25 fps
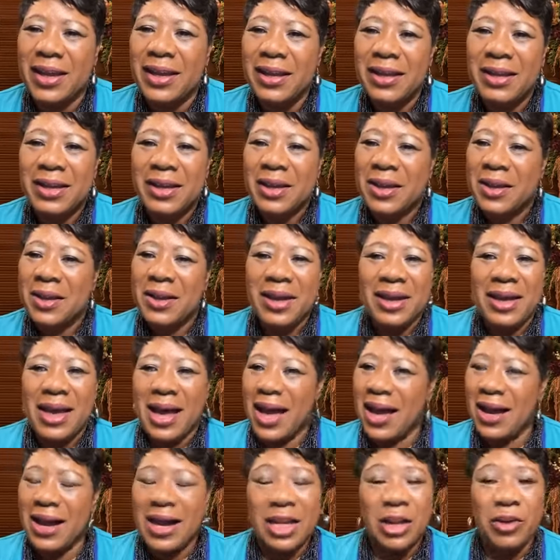Hey,
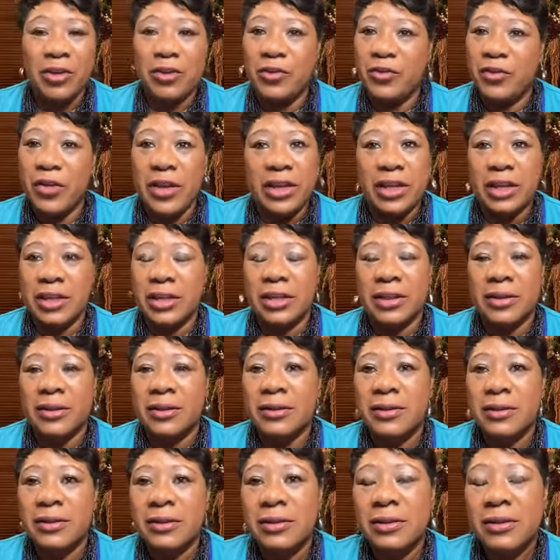I got a
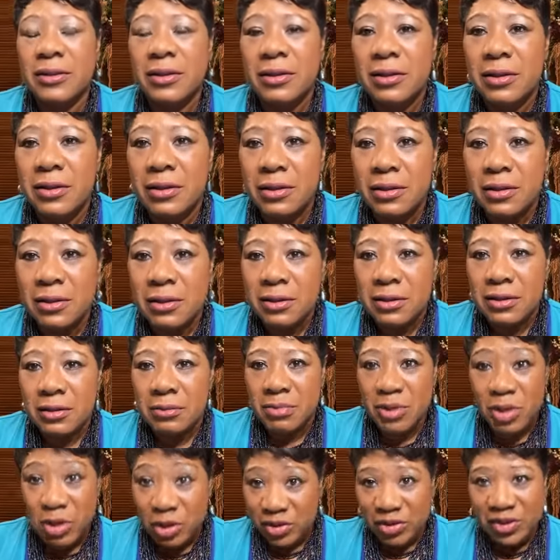feeling
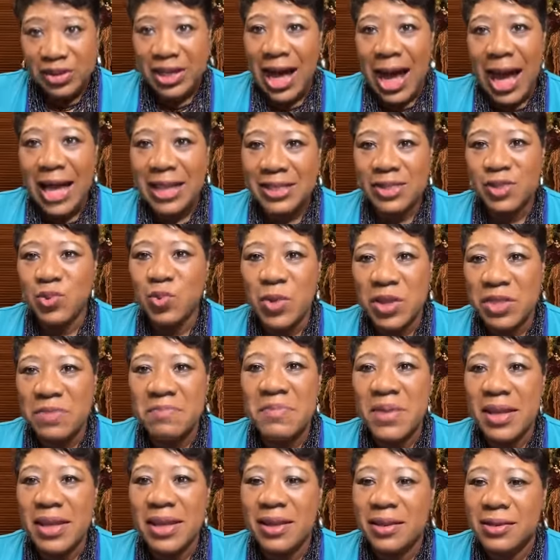because God is
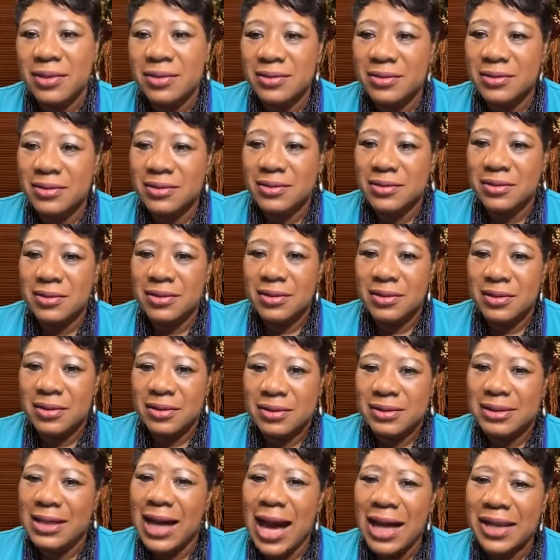with me.
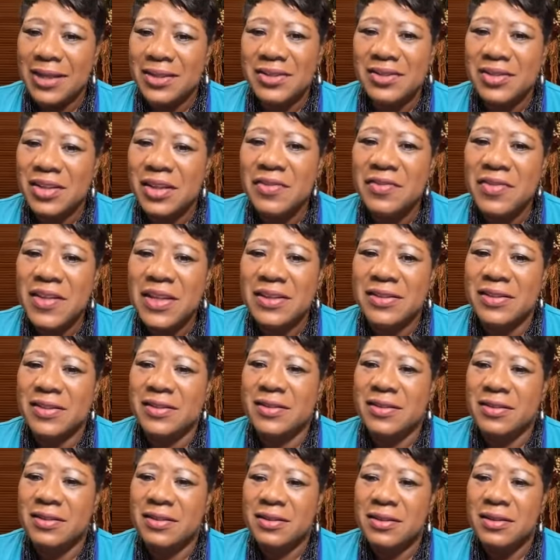God is in
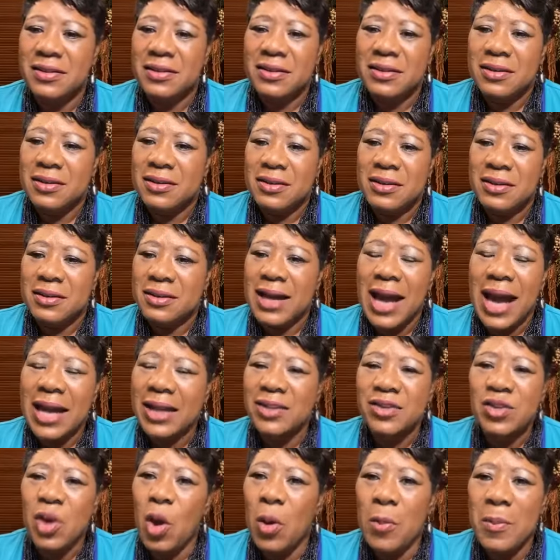this.
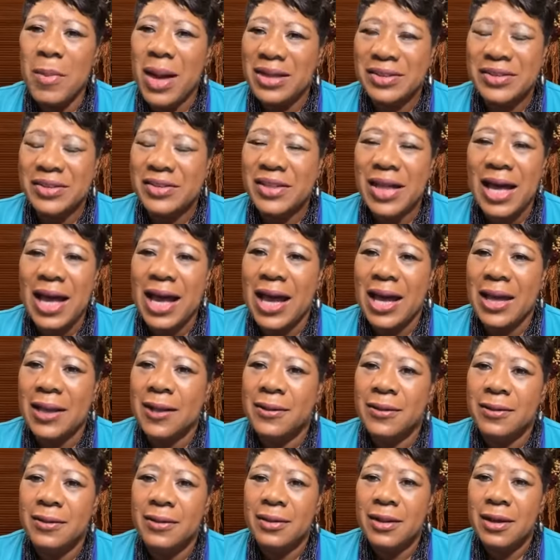God is on my
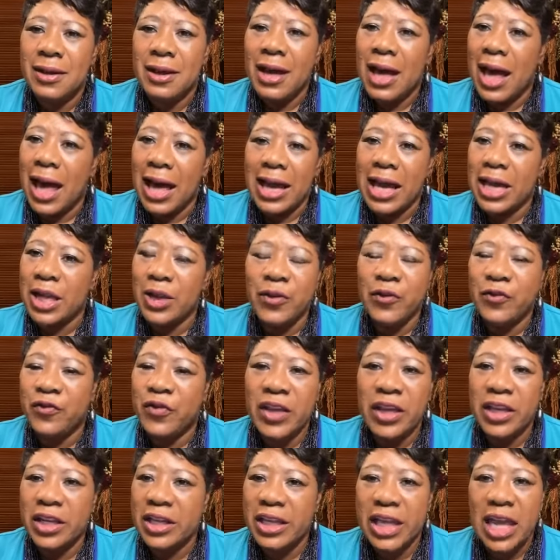side. I got a
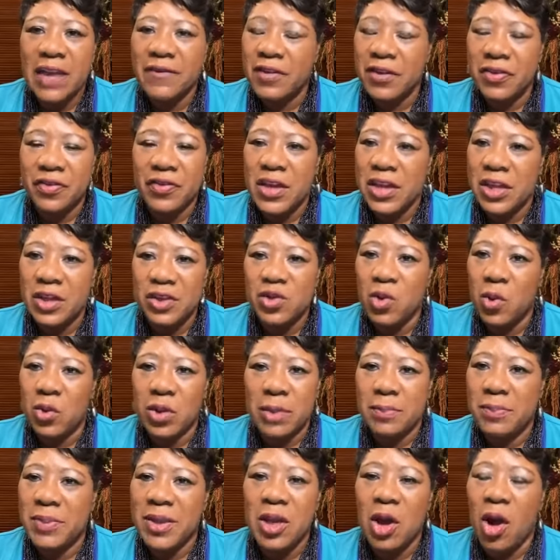feeling everything is
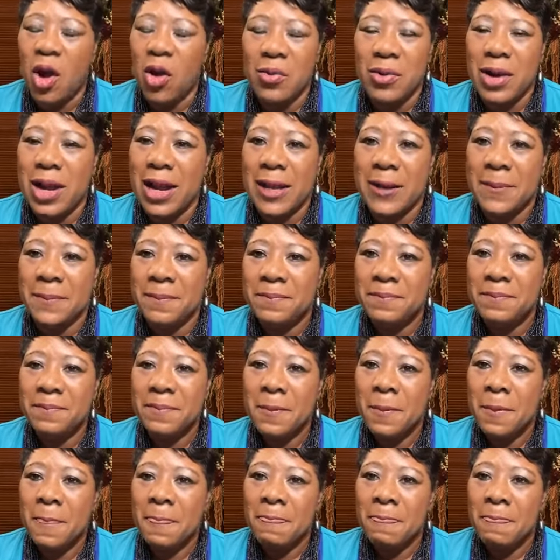going to be all right.